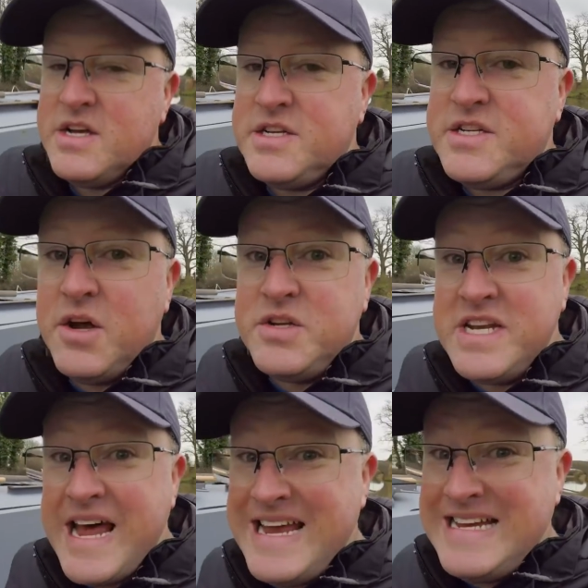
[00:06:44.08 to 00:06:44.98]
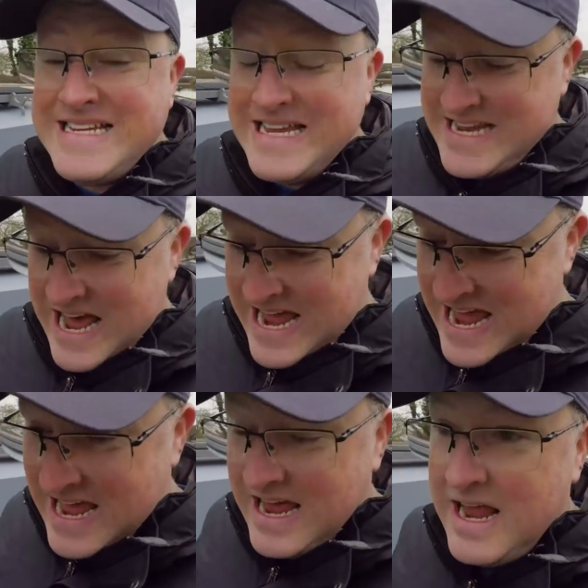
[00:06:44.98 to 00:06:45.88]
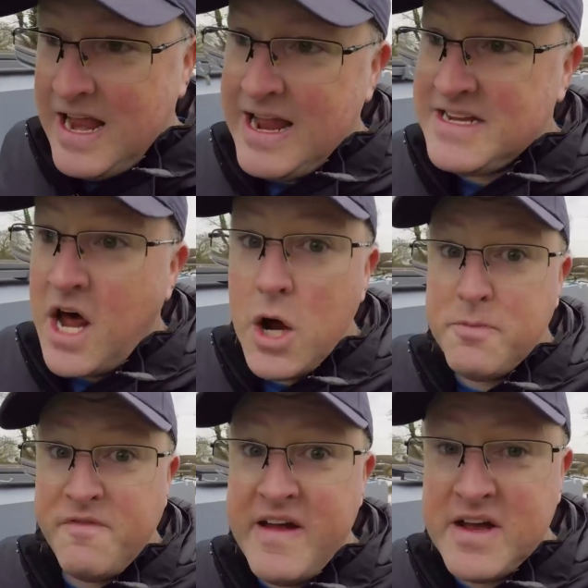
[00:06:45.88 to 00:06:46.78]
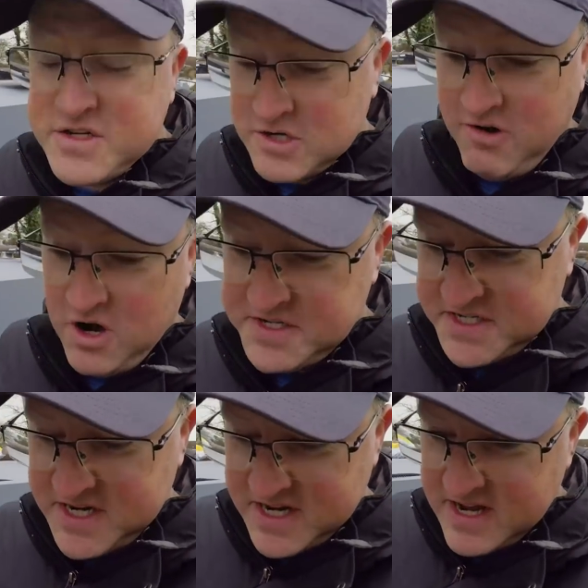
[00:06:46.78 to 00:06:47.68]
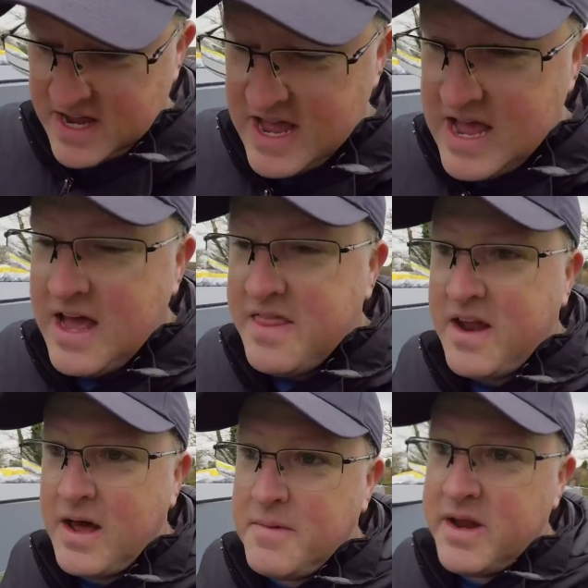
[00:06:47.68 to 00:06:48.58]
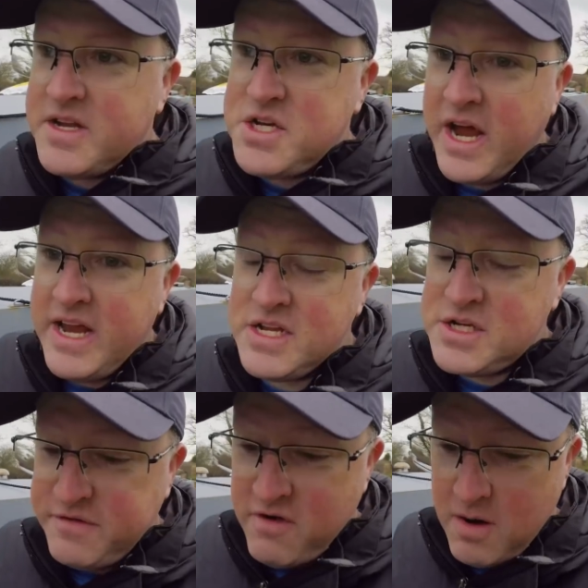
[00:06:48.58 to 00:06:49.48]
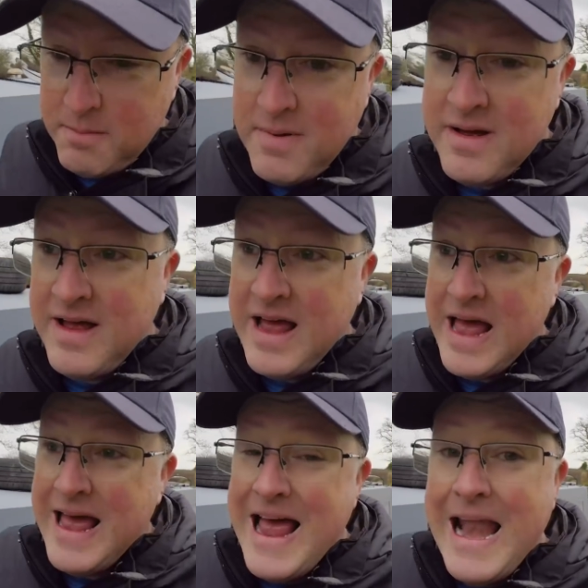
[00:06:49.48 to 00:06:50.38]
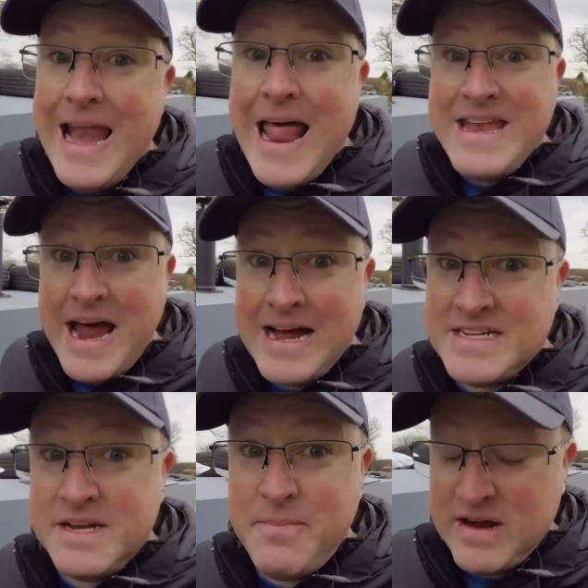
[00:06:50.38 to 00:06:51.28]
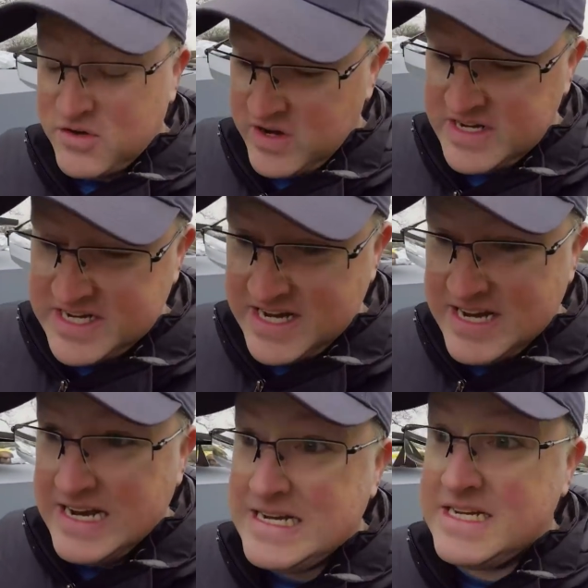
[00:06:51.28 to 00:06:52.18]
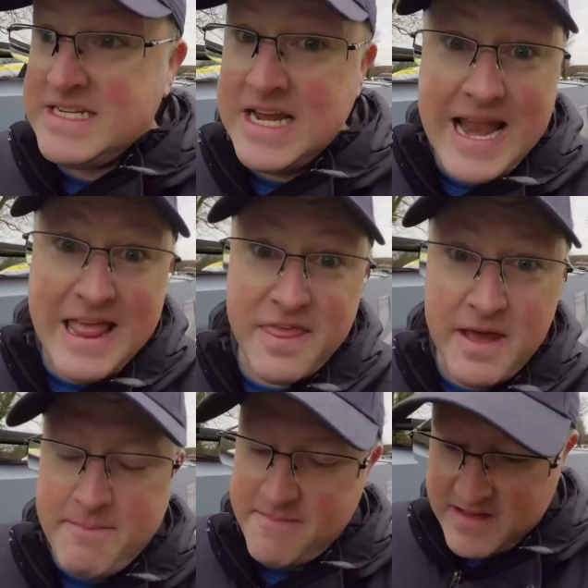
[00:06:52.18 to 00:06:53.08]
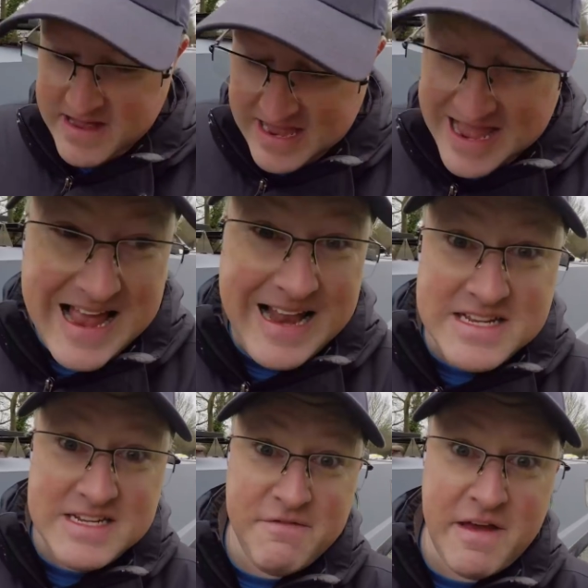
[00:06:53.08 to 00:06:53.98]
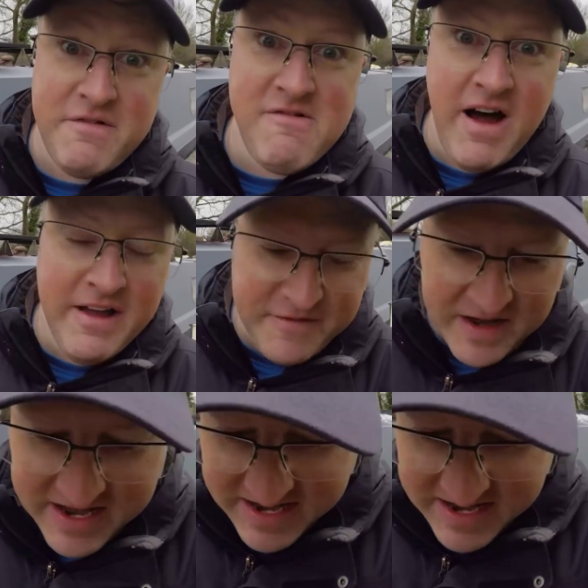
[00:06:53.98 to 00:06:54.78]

So today's the day. Let's hope, fingers crossed, that I'm going to change from lead acid batteries to lithium. Let's see if they've arrived.